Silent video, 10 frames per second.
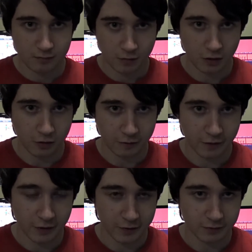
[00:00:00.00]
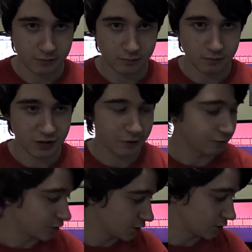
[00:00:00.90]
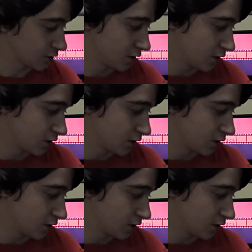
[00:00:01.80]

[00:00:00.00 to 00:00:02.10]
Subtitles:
a lot of the other material does.